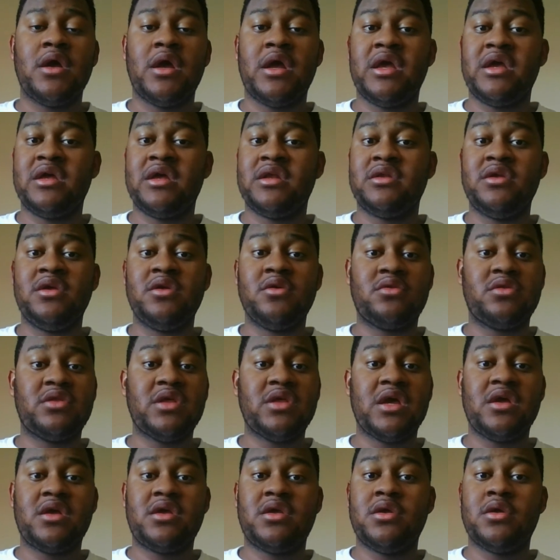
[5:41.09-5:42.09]
And you
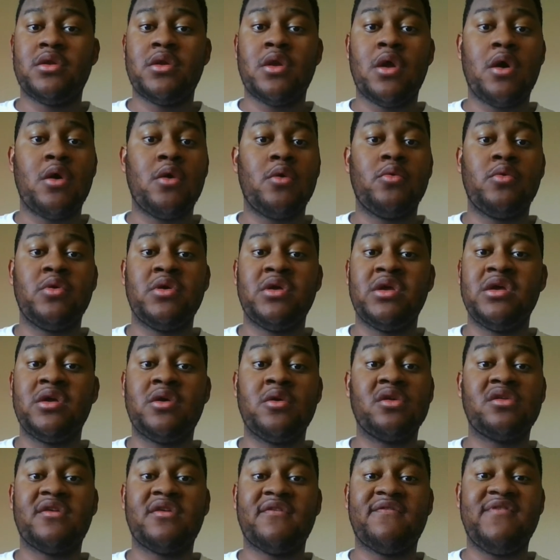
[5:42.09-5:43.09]
think, you know,
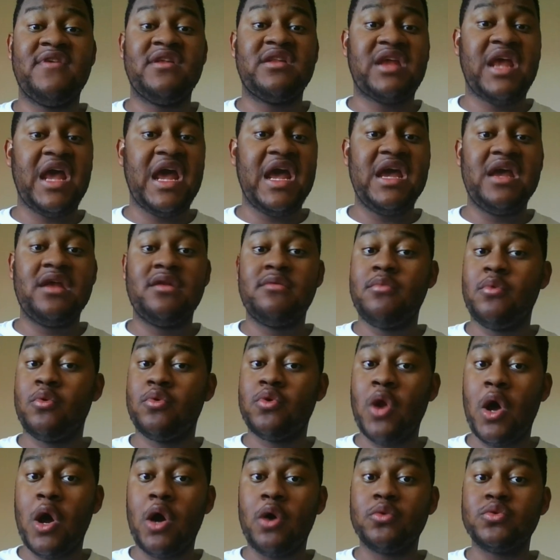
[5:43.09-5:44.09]
he could defeat Kang?
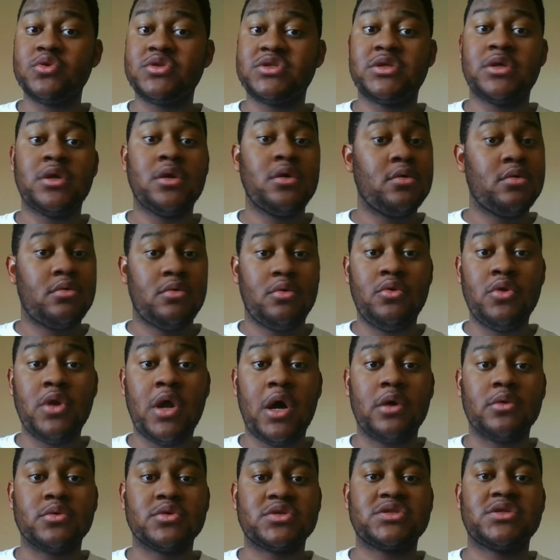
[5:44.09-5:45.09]
Who knows? Who
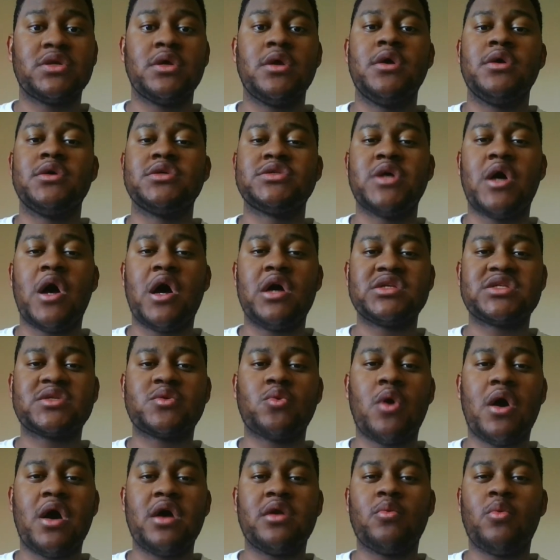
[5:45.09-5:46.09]
knows? So Hawk
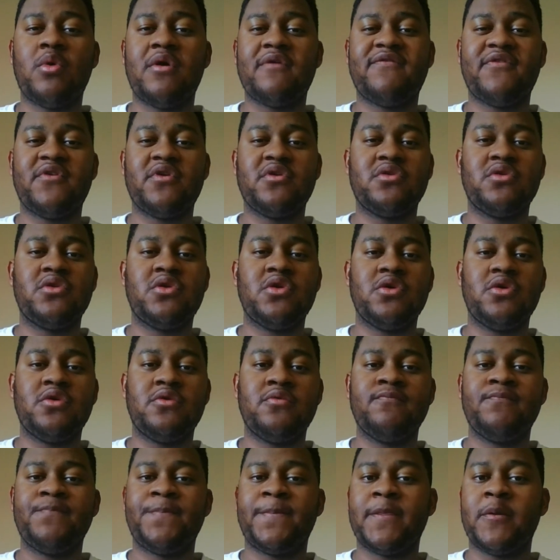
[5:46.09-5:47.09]
Squad, without further
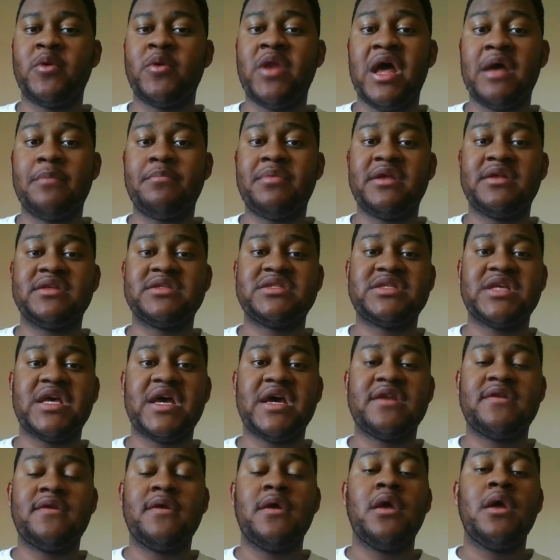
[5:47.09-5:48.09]
ado, with that being
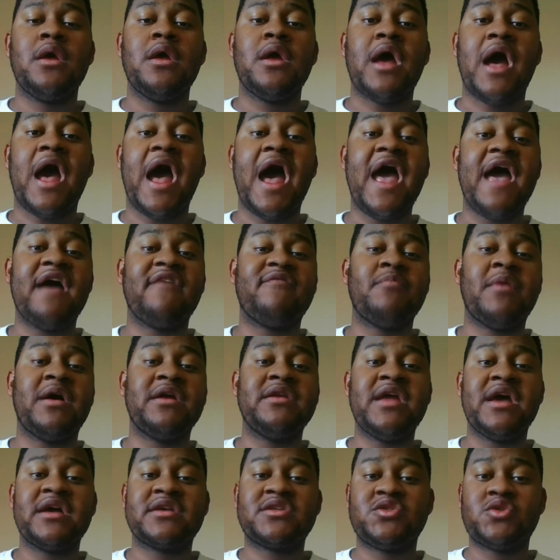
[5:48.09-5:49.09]
said, I have
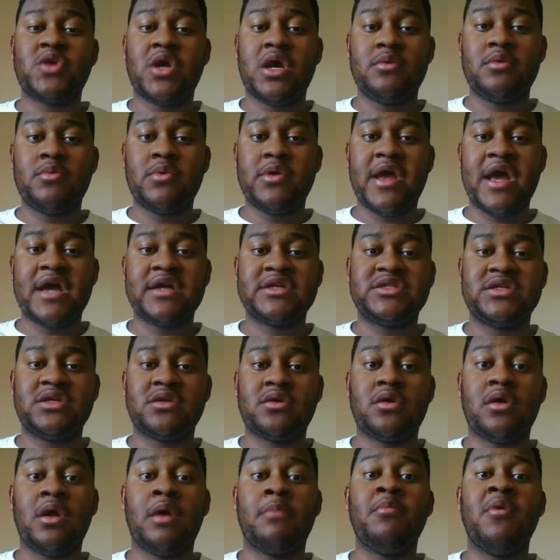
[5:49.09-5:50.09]
my next trailer
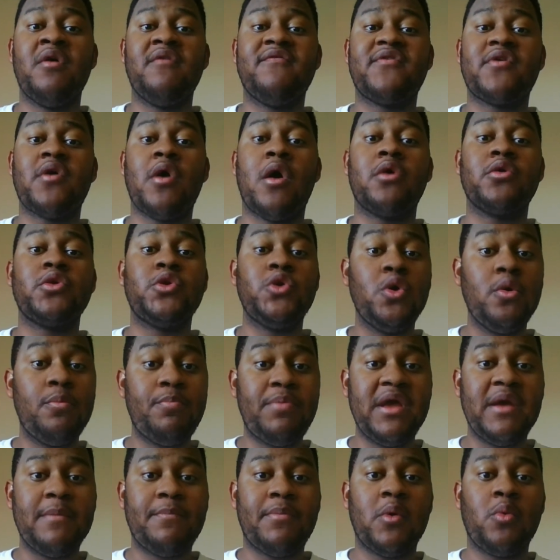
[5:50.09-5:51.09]
reaction, a movie called You
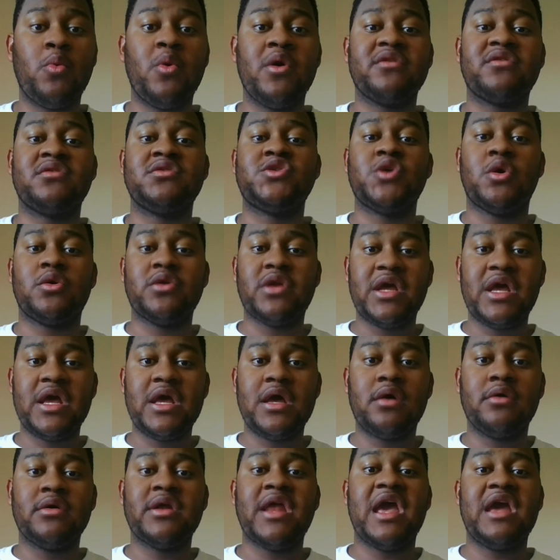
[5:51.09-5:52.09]
People with Jonah
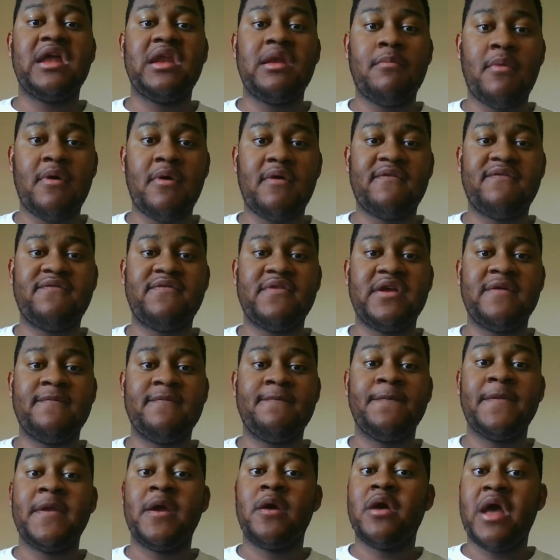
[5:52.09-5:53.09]
Hill and Eddie
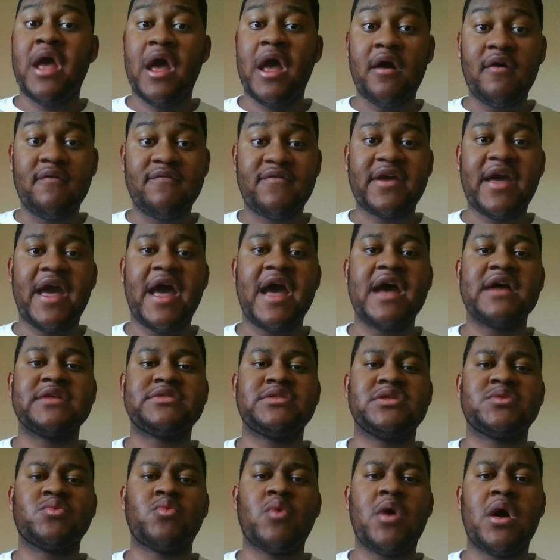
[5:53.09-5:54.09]
Murphy. Hell of a
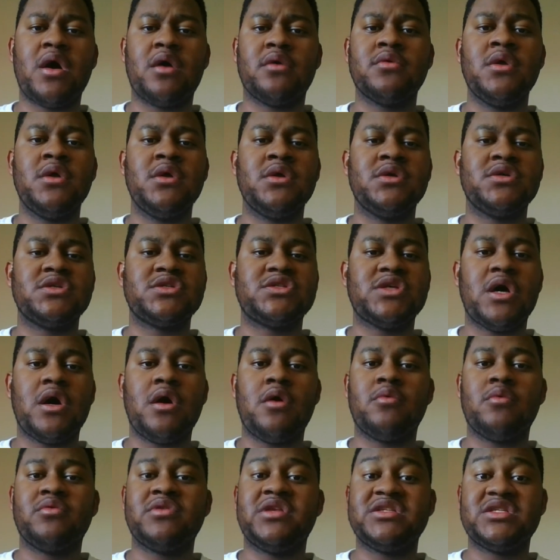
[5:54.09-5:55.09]
cast as well.
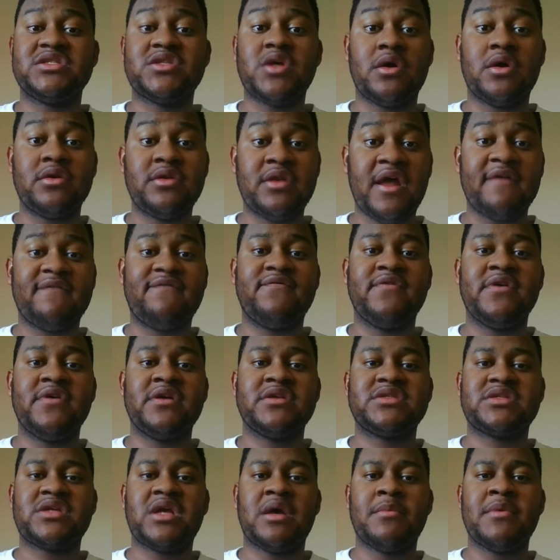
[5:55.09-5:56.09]
So this is on
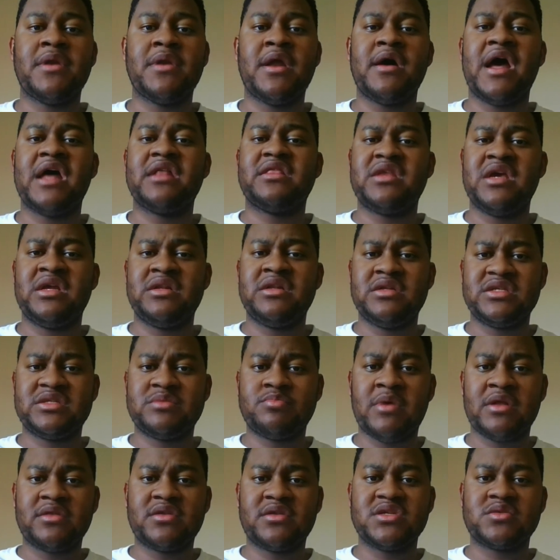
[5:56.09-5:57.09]
Netflix coming out. I think
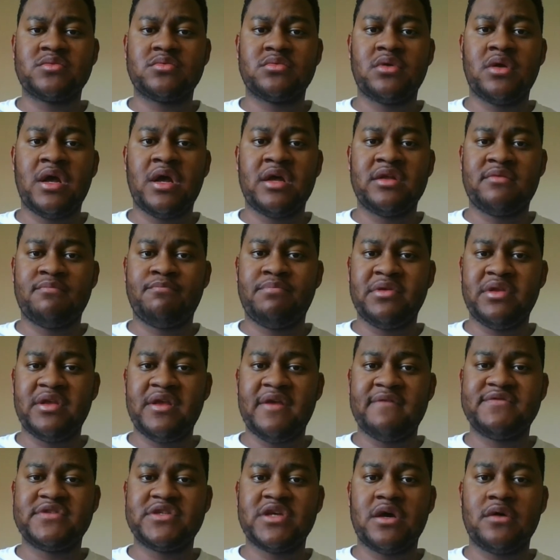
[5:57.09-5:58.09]
this month is, I
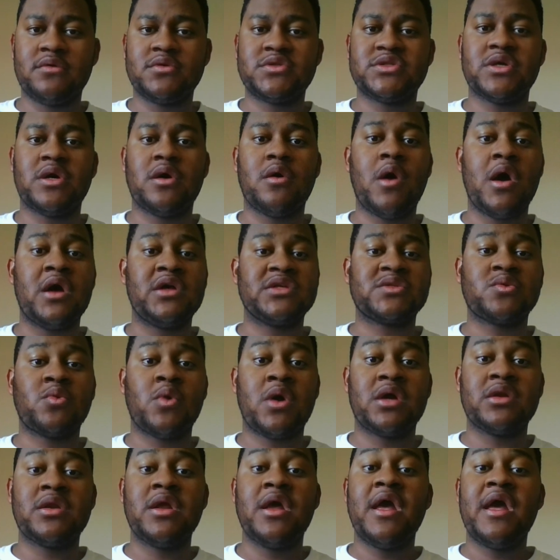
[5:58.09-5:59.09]
believe so. So Hawk
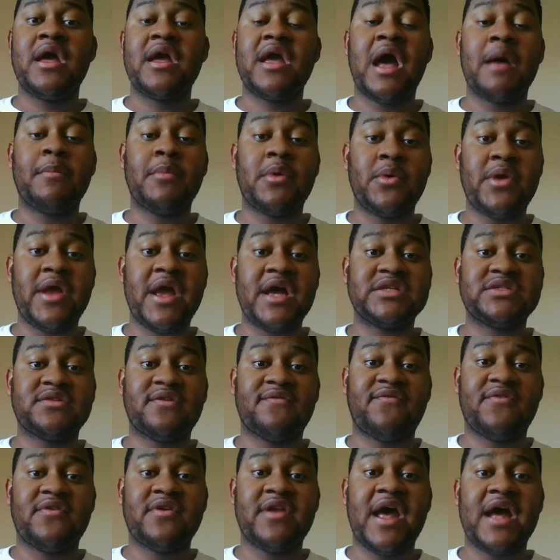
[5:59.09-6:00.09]
Squad got my
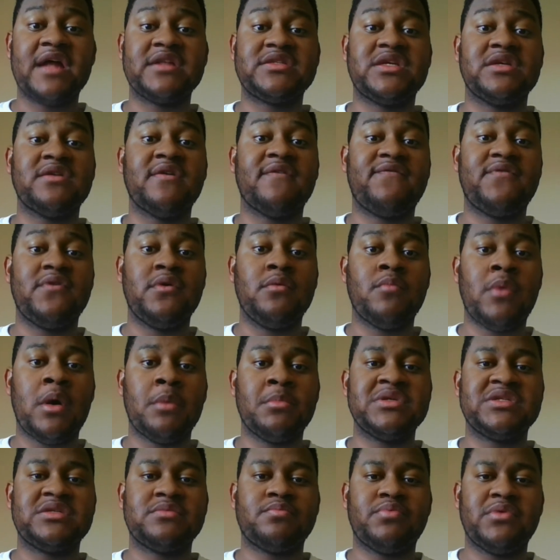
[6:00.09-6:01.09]
reaction for that in a few
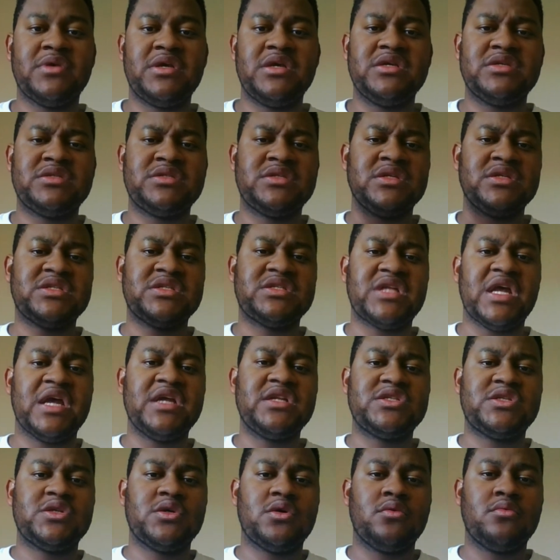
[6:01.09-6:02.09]
moments. Please
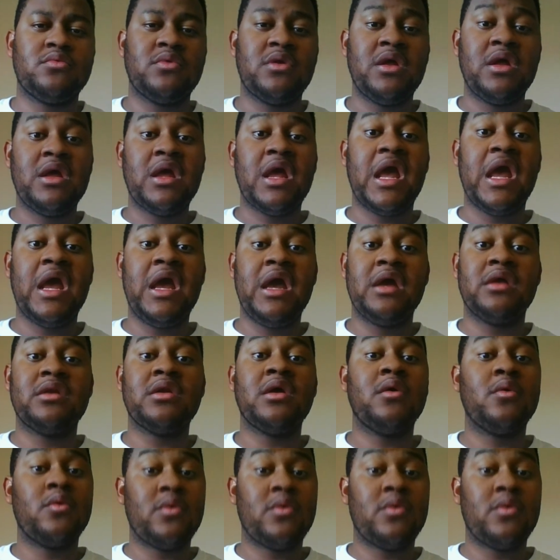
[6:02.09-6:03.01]
stay tuned and